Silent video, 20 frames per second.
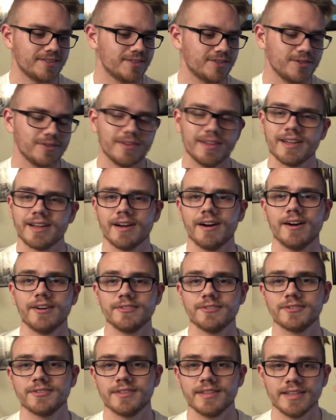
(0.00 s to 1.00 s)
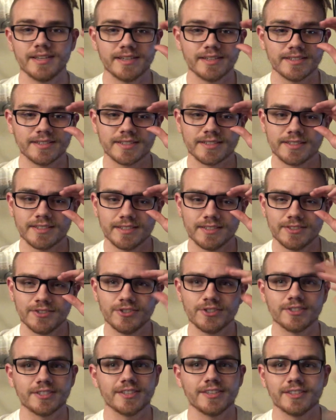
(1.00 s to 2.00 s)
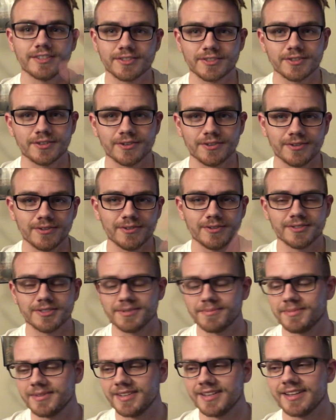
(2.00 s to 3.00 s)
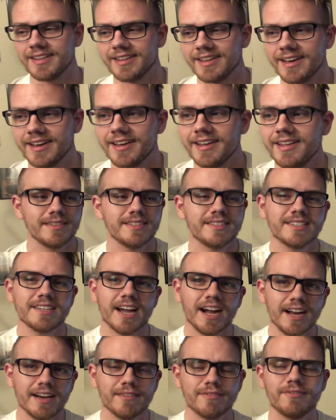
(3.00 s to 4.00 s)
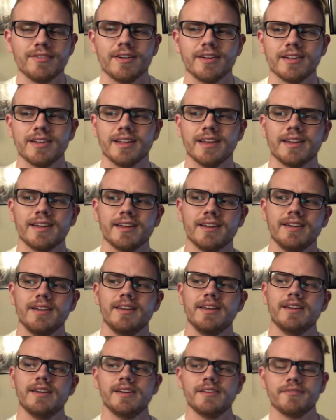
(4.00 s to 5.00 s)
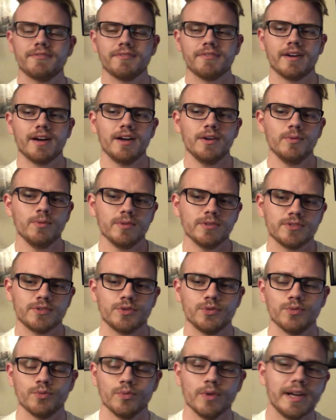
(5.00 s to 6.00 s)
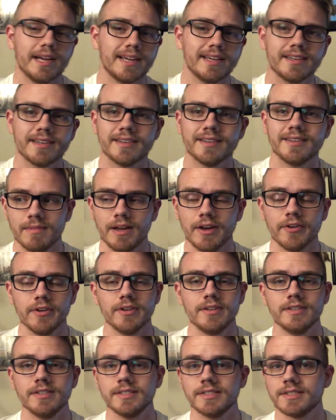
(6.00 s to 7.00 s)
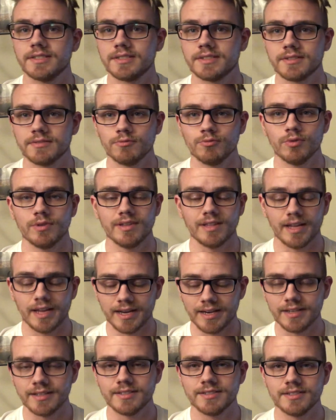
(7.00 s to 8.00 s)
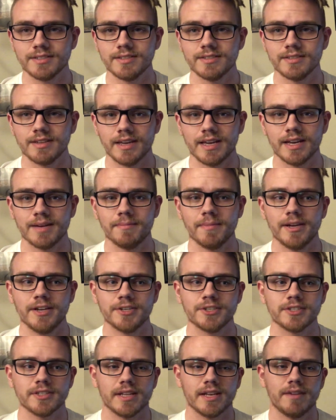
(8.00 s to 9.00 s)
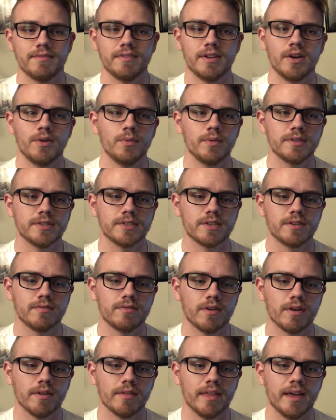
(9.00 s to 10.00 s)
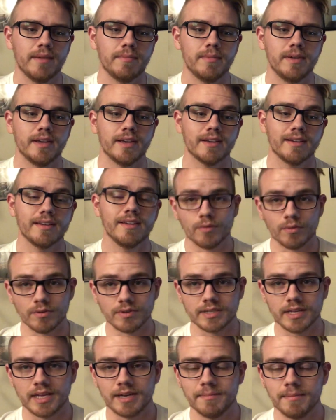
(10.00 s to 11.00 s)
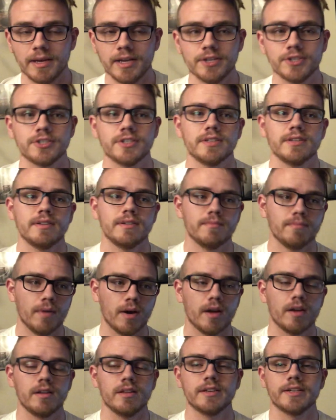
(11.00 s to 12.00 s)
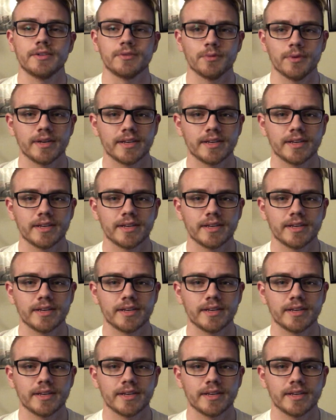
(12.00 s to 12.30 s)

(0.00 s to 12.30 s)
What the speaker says: do like 100 things just to get a circle or something like that. It's kind of fun. Like, if I were to rank areas related to animation that I've dealt with so far, that being, of course, animation, modeling, and